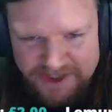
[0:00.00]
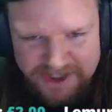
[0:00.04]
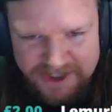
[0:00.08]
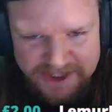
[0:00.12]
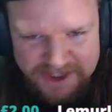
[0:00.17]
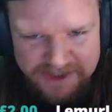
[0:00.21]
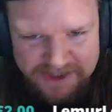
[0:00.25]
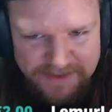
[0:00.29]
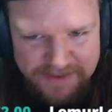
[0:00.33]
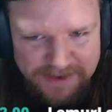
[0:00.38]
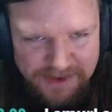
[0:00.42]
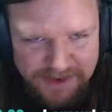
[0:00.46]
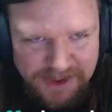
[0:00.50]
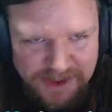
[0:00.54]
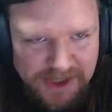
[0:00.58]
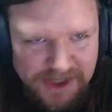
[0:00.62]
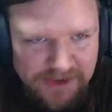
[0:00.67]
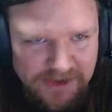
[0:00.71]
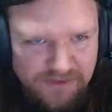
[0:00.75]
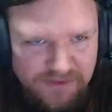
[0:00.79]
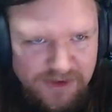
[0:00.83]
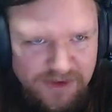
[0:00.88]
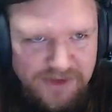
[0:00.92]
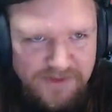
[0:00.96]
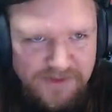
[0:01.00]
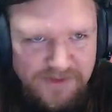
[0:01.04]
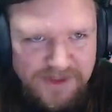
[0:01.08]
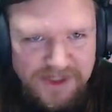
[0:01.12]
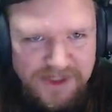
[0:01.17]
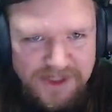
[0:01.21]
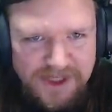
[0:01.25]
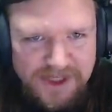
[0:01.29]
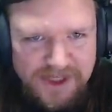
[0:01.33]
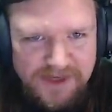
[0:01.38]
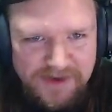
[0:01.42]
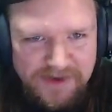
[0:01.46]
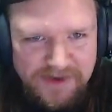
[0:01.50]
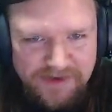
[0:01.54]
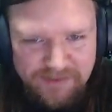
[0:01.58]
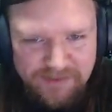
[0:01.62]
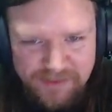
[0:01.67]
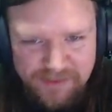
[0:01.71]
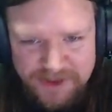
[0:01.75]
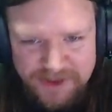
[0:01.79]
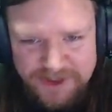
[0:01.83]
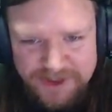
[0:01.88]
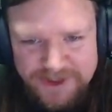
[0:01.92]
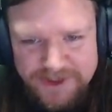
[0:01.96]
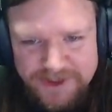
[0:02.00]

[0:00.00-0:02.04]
some mountaineer regiments in there, but never mind.